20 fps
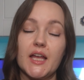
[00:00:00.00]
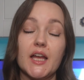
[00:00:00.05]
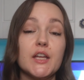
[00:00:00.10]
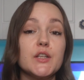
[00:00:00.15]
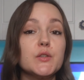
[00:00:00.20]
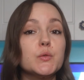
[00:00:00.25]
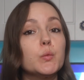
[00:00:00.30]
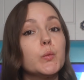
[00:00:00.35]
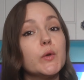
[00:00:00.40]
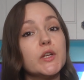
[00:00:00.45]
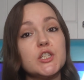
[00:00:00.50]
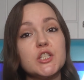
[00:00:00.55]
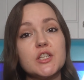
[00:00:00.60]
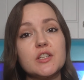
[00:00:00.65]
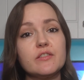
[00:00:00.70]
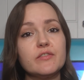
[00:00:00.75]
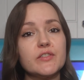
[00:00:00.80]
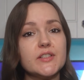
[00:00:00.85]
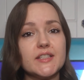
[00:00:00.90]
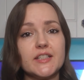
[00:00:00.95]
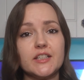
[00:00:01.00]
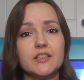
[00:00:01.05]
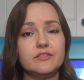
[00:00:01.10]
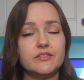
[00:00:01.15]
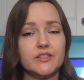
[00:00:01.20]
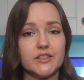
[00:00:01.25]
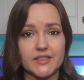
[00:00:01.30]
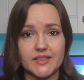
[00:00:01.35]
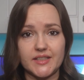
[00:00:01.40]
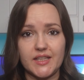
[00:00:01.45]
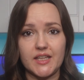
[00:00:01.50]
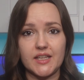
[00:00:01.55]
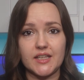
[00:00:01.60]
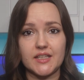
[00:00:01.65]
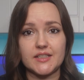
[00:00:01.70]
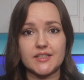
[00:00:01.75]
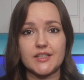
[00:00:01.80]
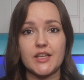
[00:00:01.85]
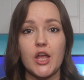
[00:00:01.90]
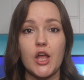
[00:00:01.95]
and wishing for selfless
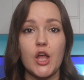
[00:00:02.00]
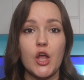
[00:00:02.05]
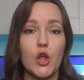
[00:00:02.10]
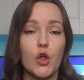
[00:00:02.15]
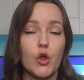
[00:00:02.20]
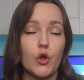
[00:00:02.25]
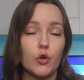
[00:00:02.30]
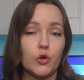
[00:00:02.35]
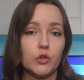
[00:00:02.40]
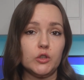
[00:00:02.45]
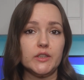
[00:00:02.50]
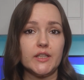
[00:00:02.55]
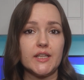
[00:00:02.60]
things, all he